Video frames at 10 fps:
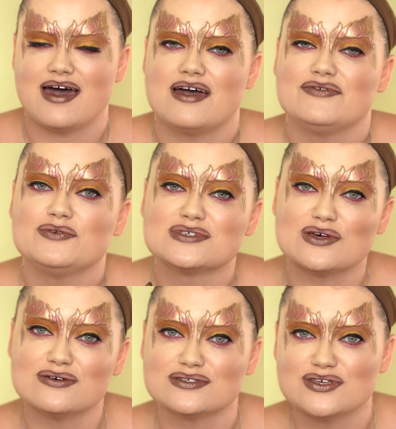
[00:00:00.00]
Ivy was
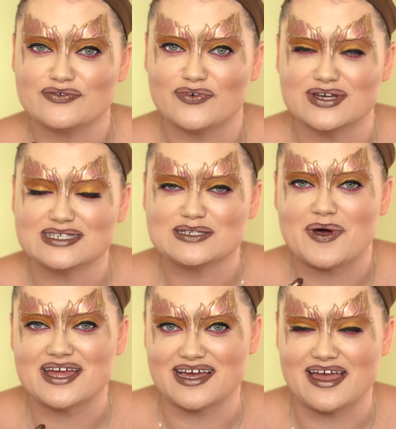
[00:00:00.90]
also voiced
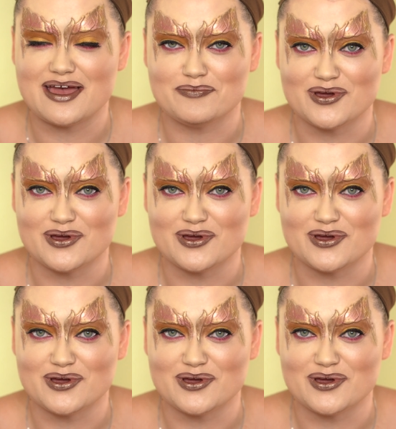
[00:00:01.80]
by Diane